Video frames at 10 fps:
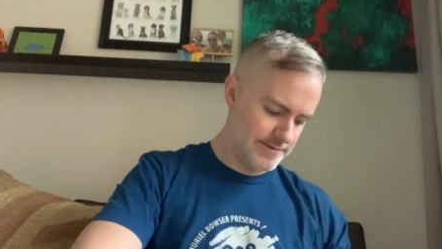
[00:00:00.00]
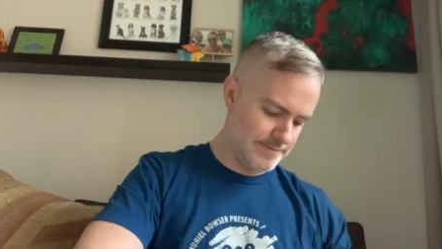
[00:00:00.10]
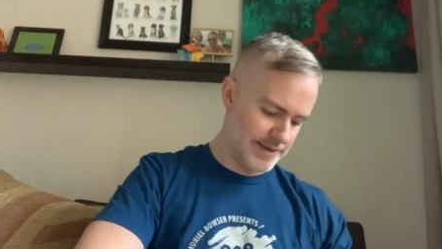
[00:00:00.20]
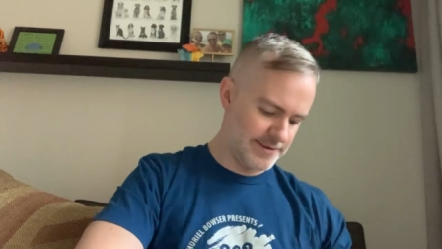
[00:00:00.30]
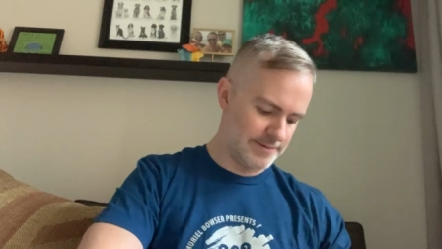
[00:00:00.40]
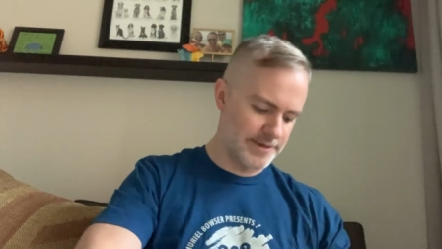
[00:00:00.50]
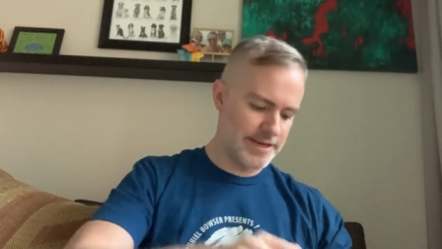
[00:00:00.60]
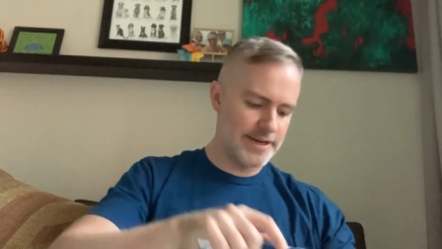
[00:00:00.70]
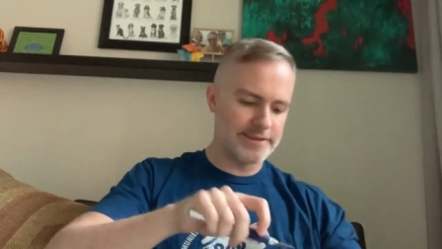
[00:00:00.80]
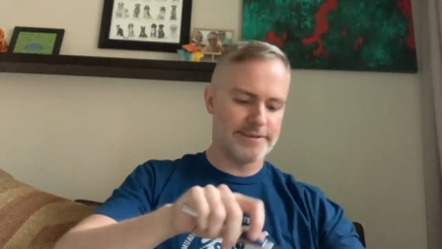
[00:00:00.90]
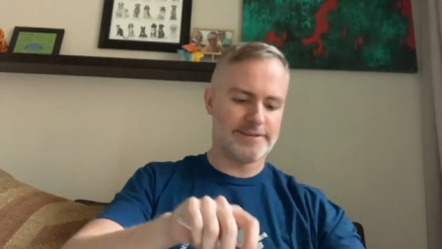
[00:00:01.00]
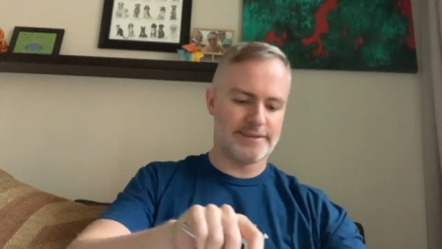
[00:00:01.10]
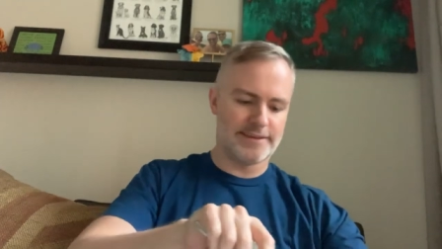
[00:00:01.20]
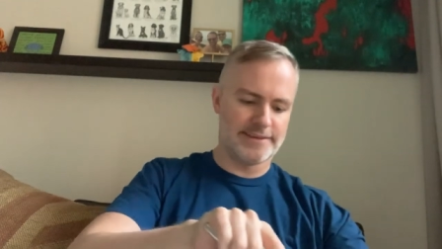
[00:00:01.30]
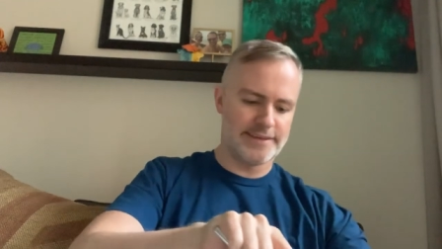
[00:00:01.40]
make some
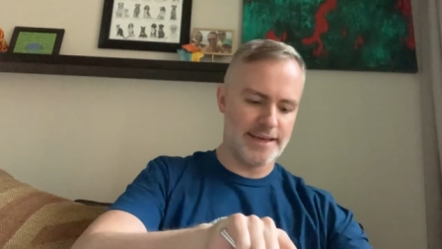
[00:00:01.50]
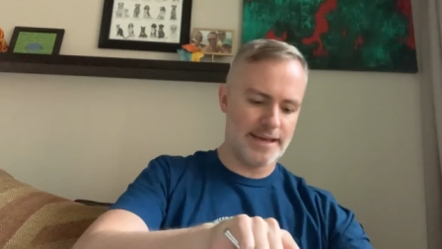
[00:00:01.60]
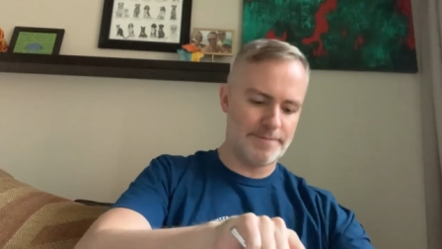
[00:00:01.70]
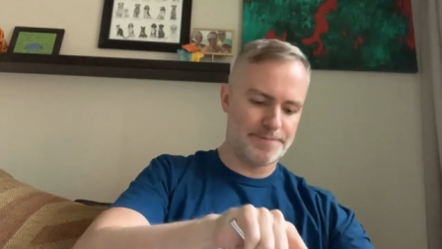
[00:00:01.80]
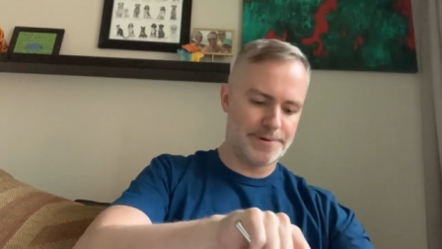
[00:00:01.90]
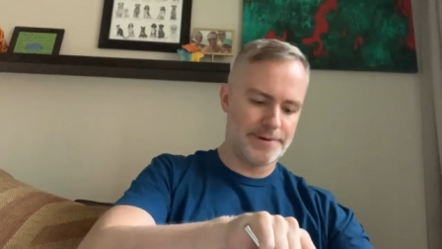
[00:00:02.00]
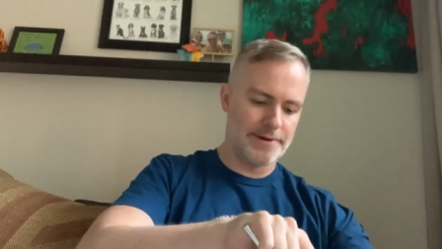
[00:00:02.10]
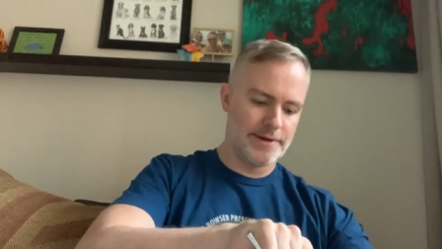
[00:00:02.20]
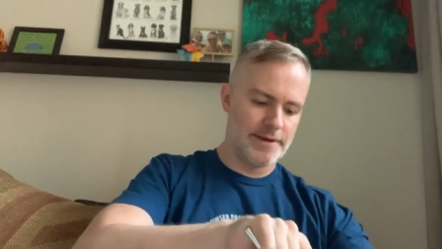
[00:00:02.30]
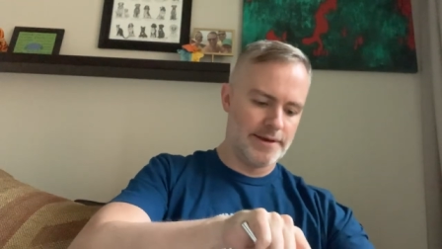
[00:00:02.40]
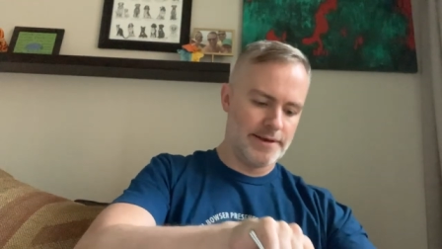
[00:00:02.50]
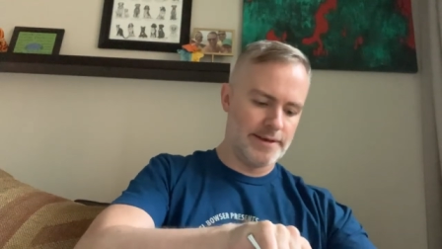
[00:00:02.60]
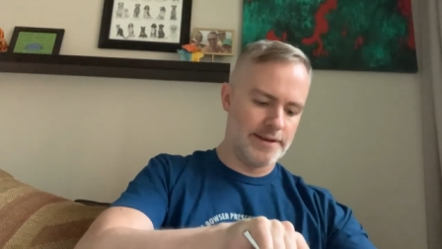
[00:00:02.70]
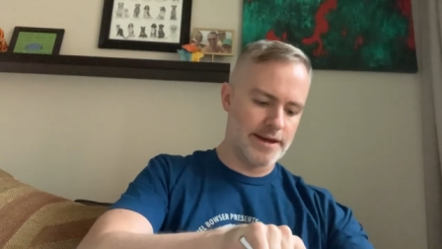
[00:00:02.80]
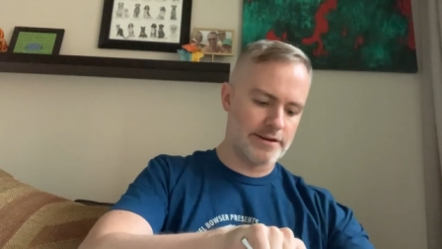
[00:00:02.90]
cuts in the tape,
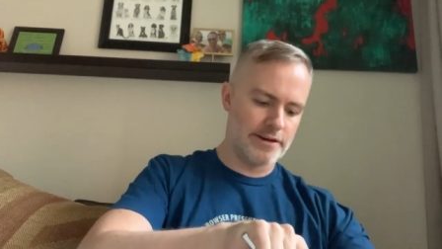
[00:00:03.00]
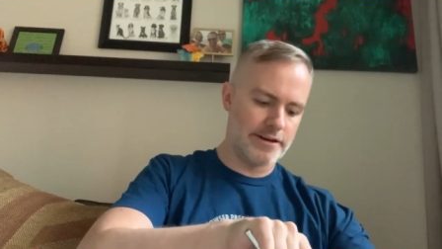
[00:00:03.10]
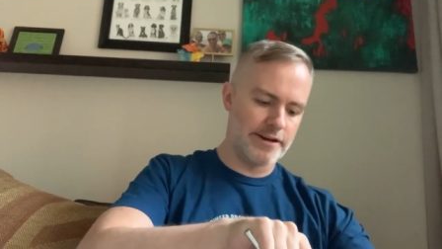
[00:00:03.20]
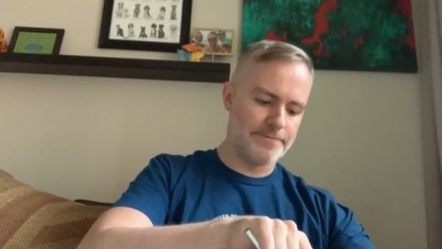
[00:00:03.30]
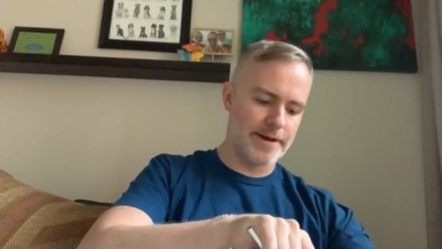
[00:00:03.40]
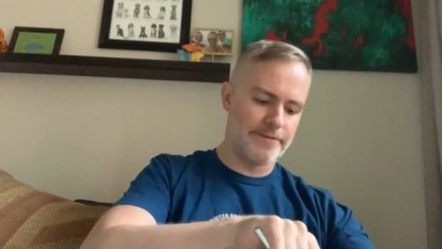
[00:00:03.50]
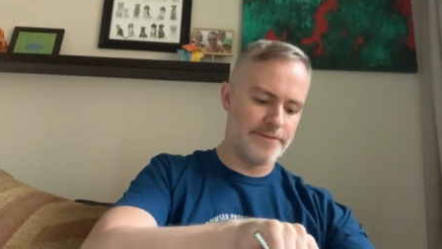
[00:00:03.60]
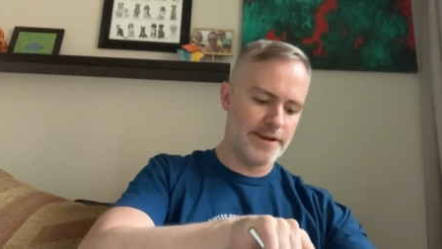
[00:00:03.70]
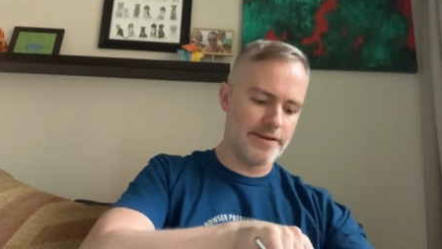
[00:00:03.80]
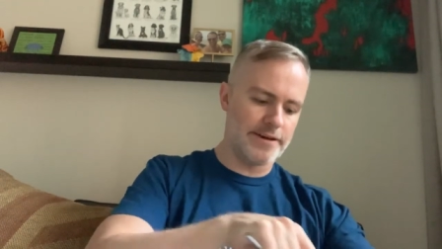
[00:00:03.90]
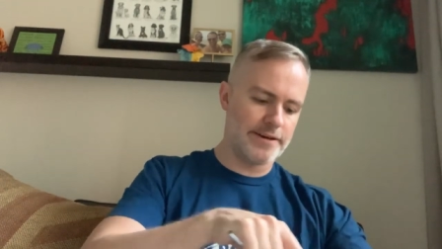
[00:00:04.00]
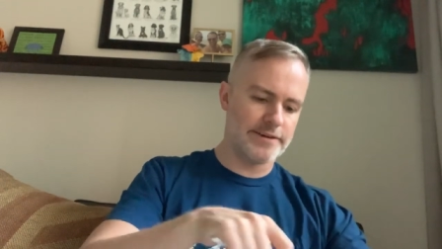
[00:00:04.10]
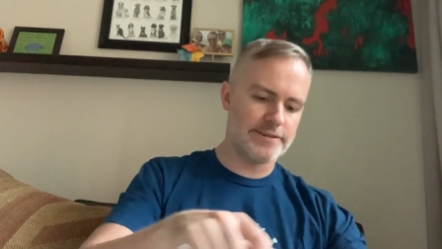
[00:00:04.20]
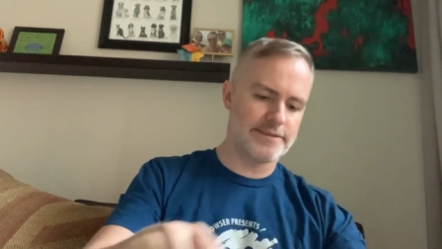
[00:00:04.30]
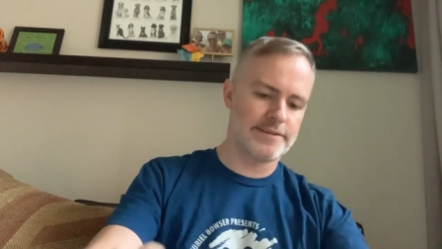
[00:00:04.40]
not cut off my
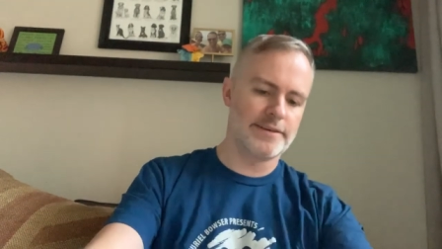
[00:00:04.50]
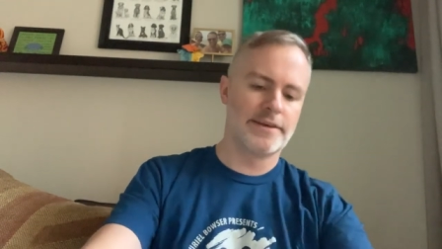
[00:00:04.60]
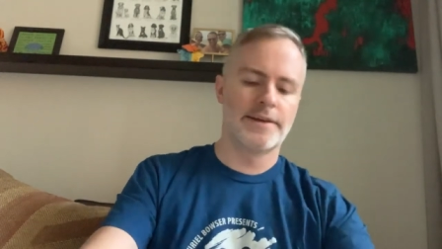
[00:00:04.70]
fingers.